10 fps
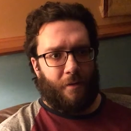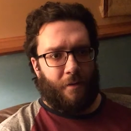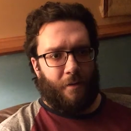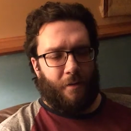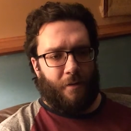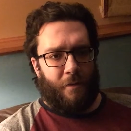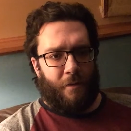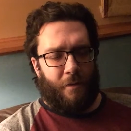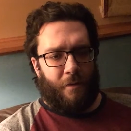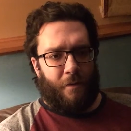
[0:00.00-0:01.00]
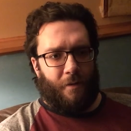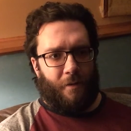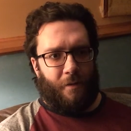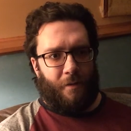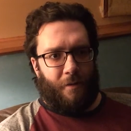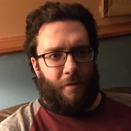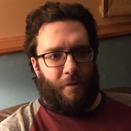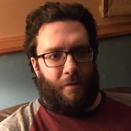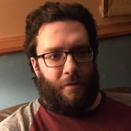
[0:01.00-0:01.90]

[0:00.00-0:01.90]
Nothing is said.